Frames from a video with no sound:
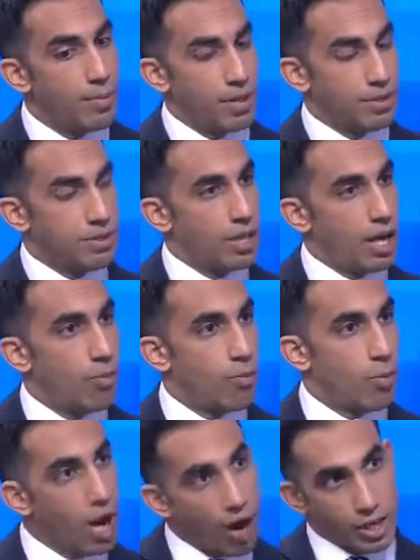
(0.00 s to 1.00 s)
But
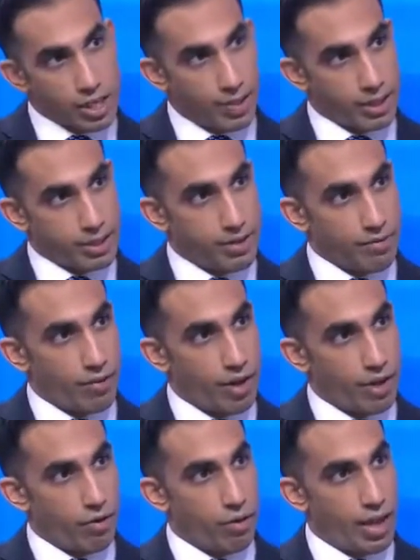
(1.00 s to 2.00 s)
we are expecting
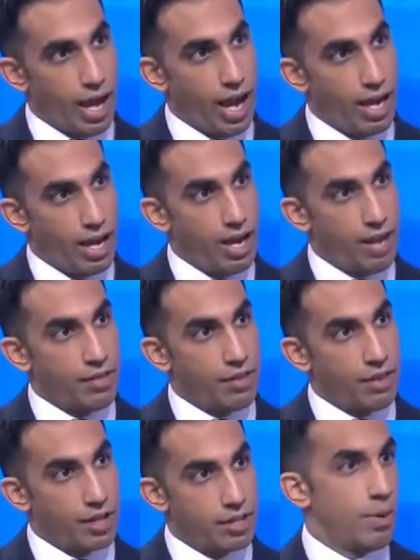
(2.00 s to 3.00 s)
further on that at
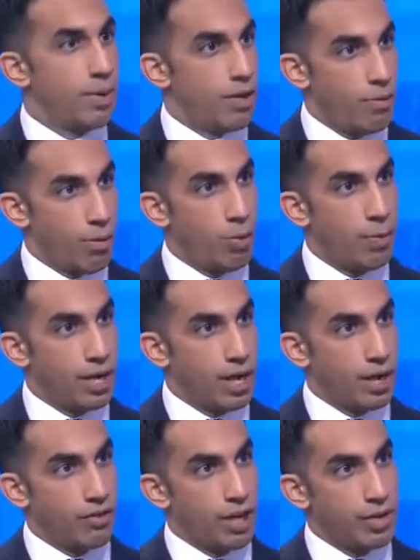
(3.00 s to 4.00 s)
11:30 when there will be
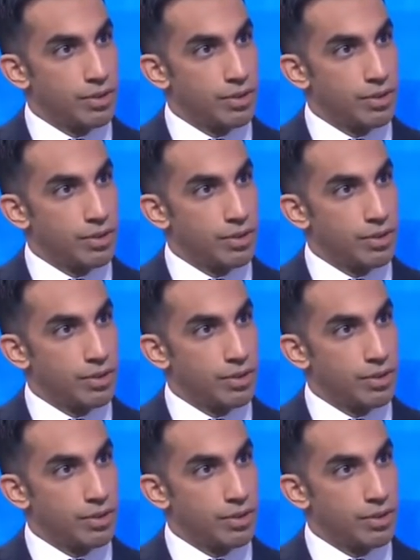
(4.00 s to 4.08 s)
another